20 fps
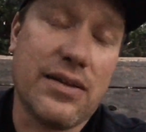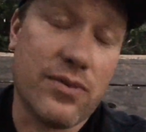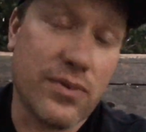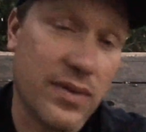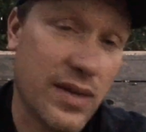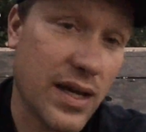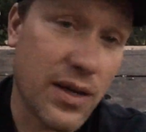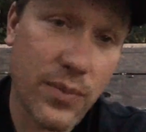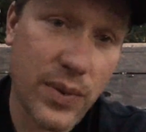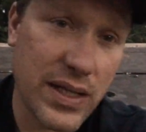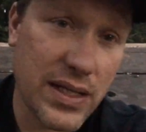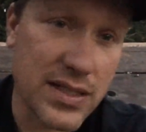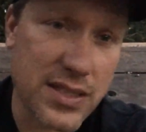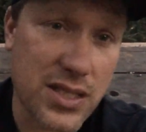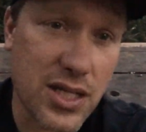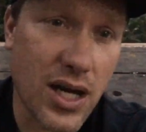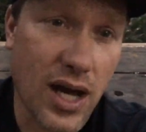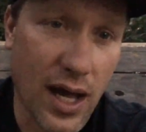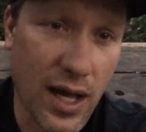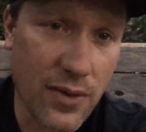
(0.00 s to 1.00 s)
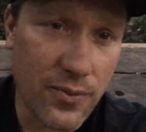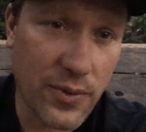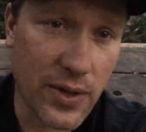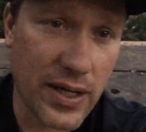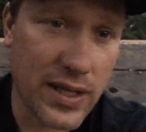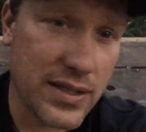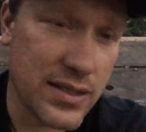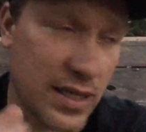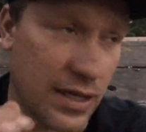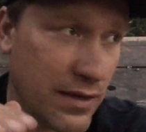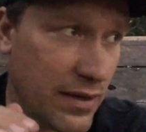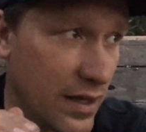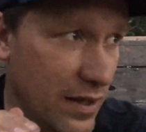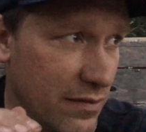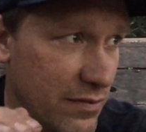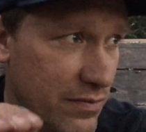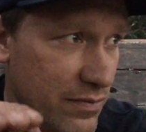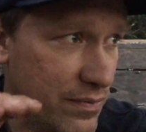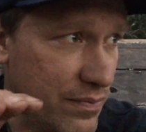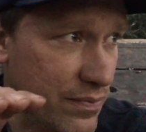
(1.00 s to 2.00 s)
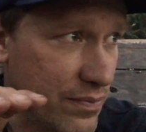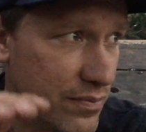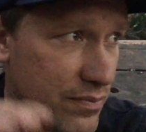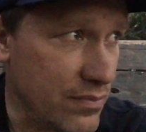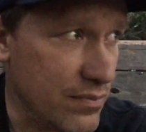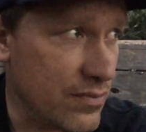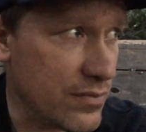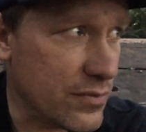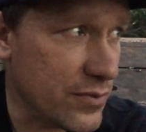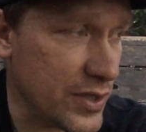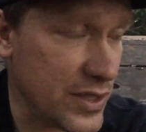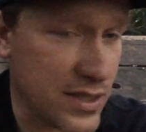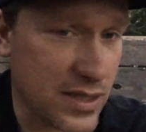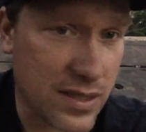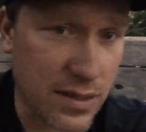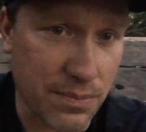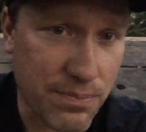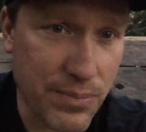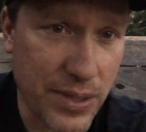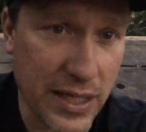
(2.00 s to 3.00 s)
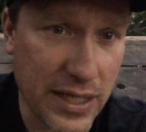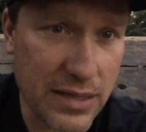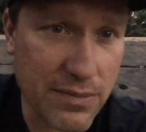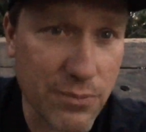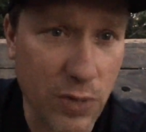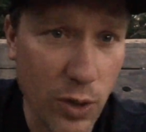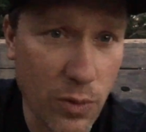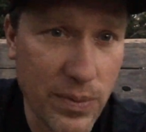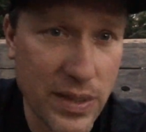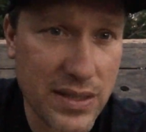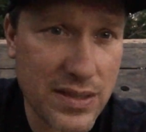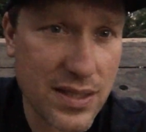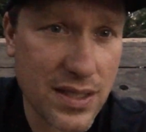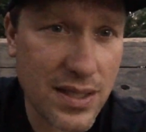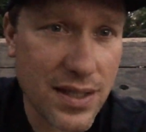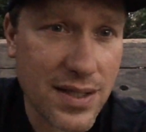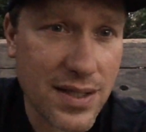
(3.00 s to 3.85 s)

That weight is gone, right? Like I've reached the peak moment